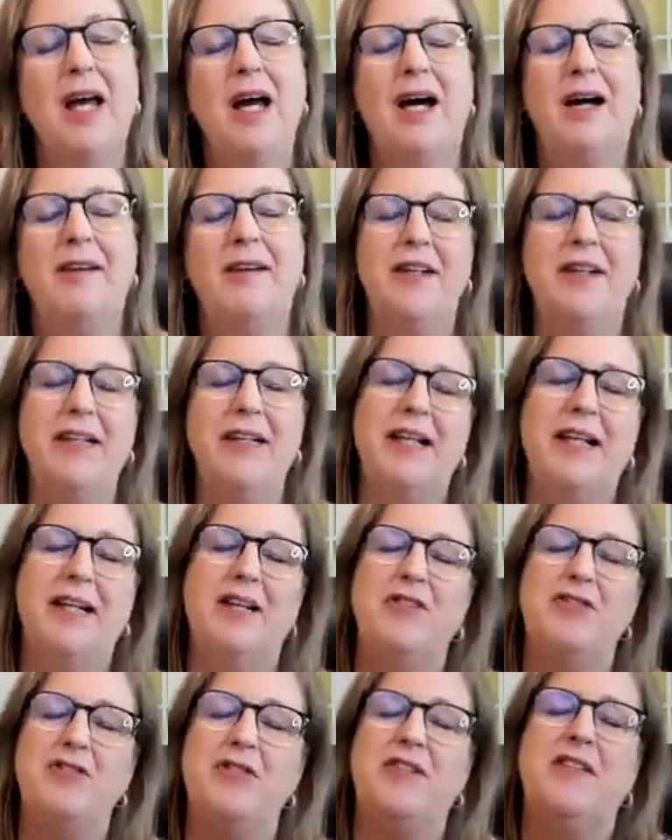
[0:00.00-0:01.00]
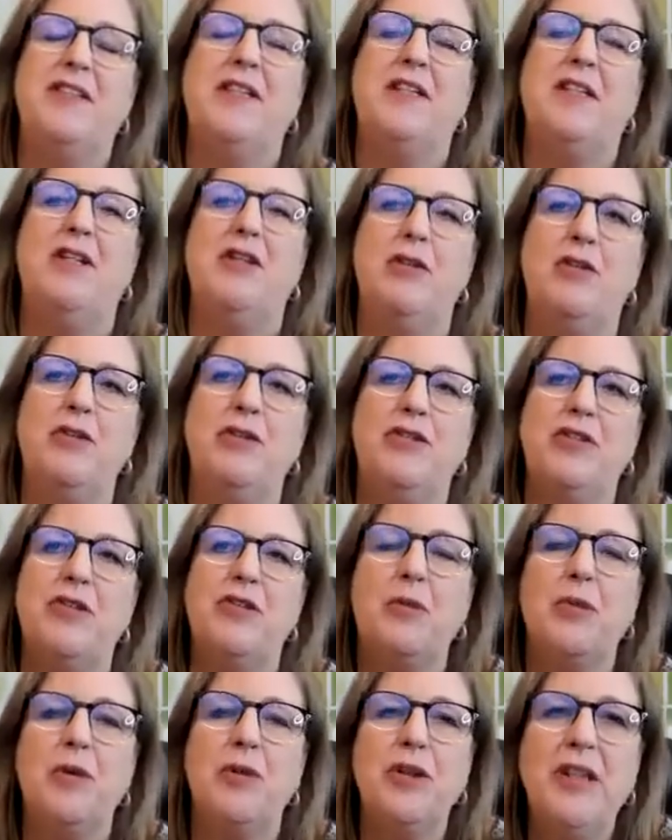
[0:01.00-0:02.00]
I find that interesting. You use
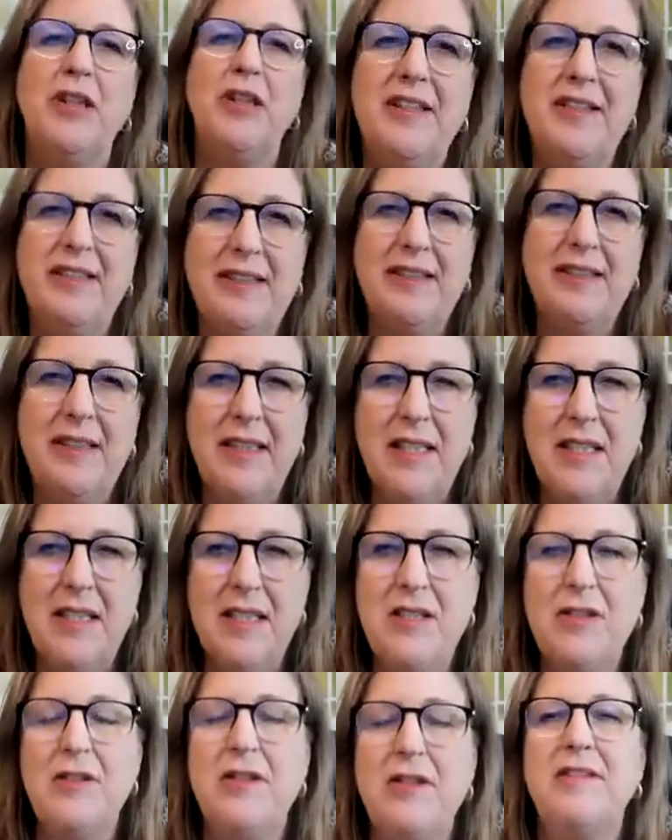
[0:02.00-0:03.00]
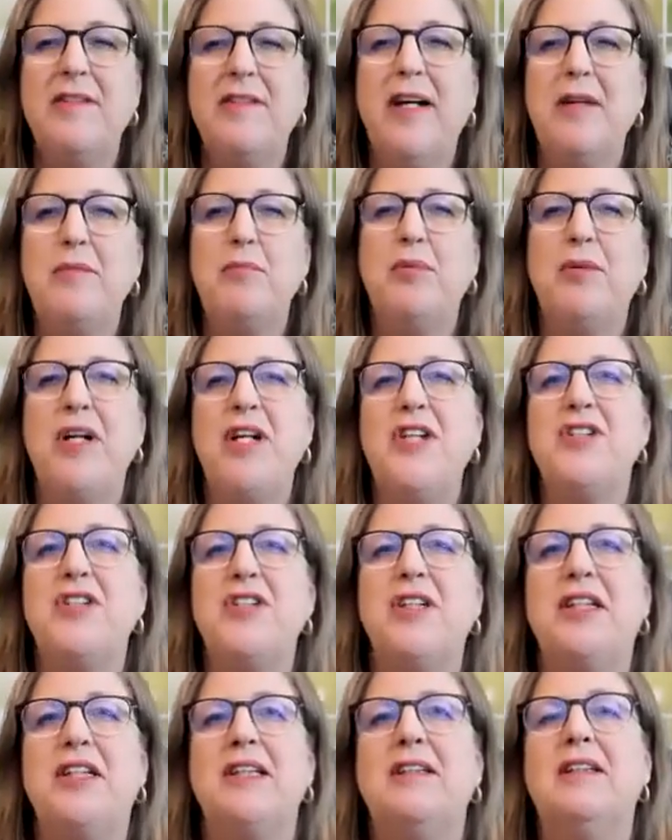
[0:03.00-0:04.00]
the word listening to the
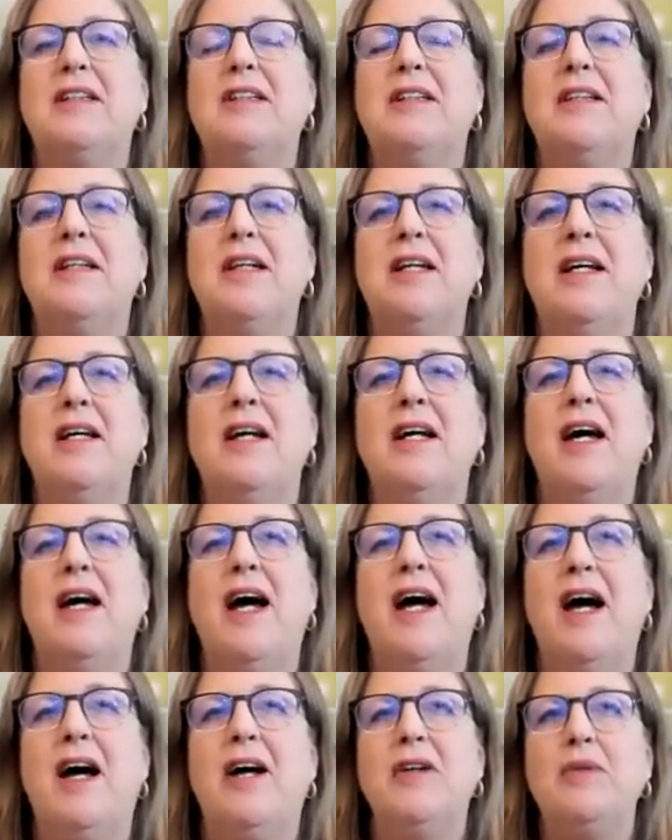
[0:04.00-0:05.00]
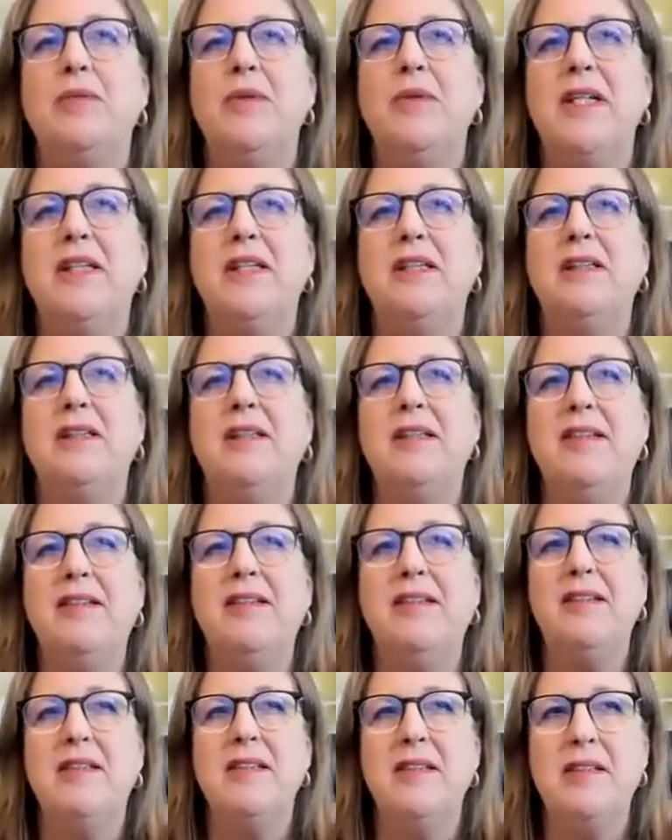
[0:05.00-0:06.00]
vibration. How do we
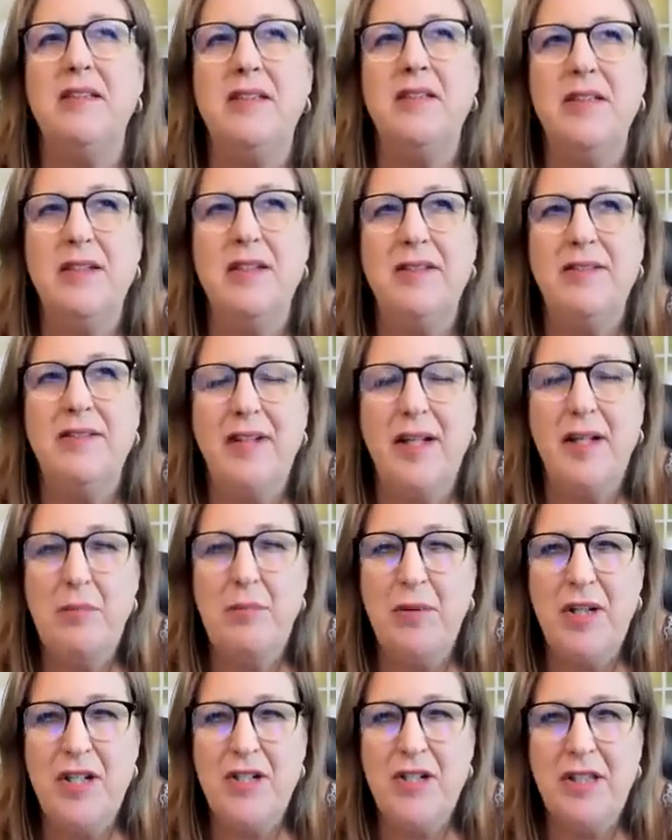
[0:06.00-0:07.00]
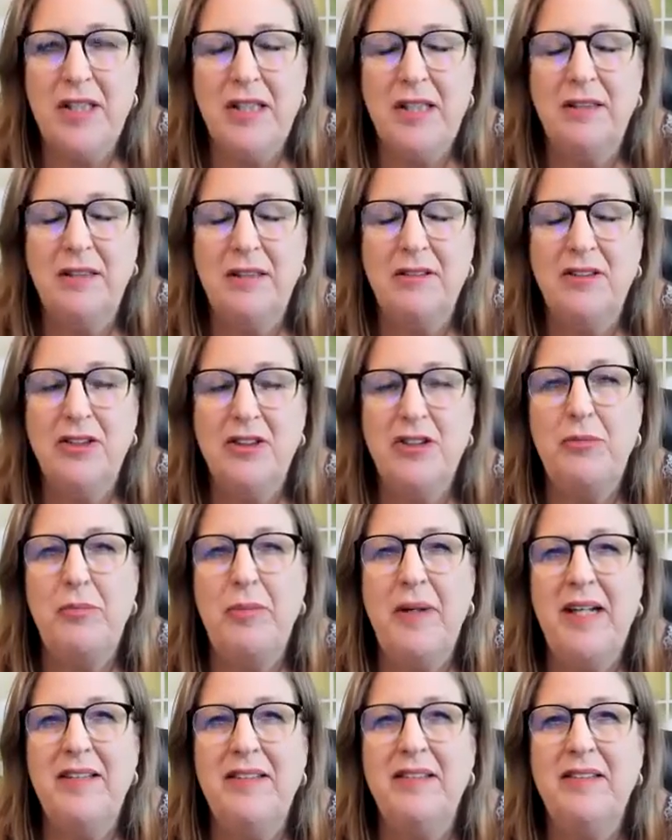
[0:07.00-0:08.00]
listen to the vibration? Just
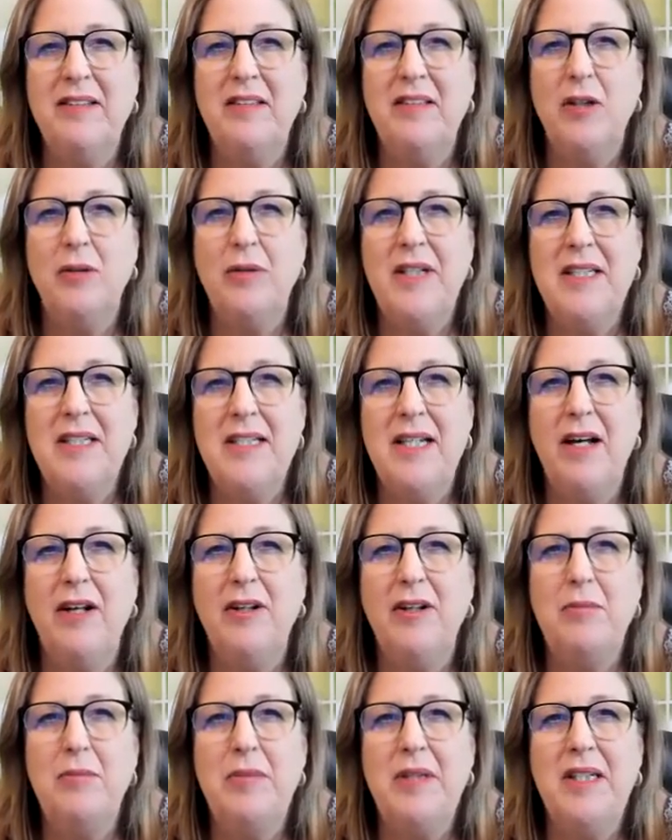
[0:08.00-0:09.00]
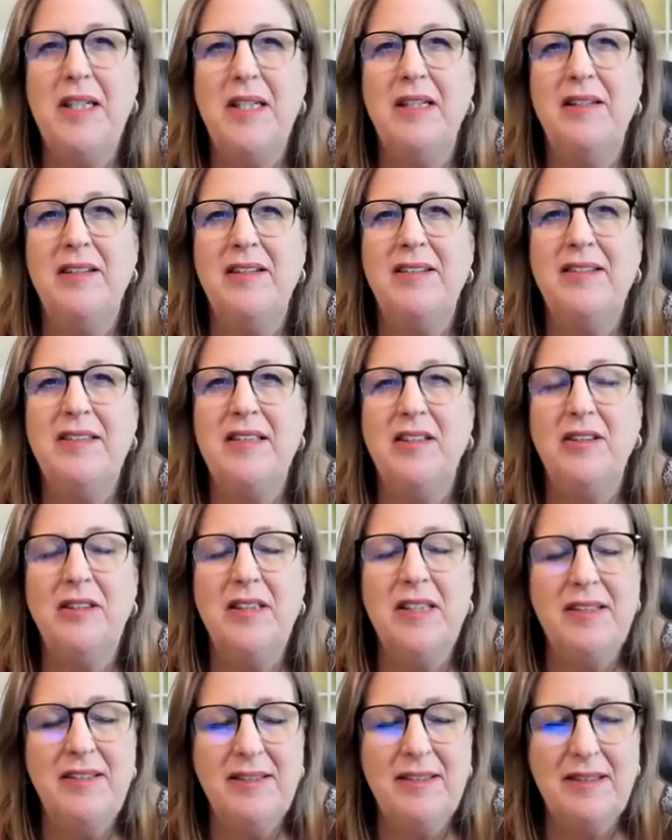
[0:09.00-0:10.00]
by slowing down and being in the
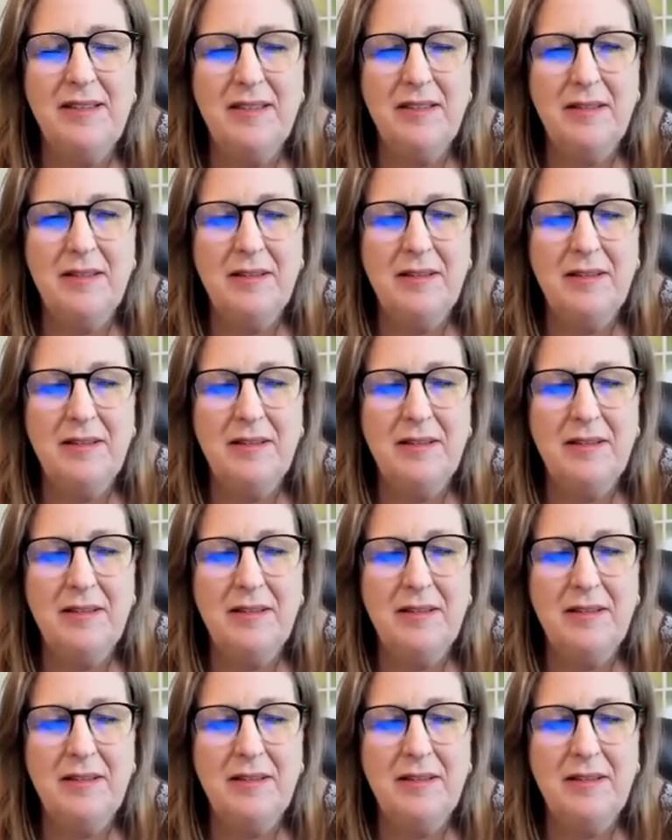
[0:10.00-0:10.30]
stillness?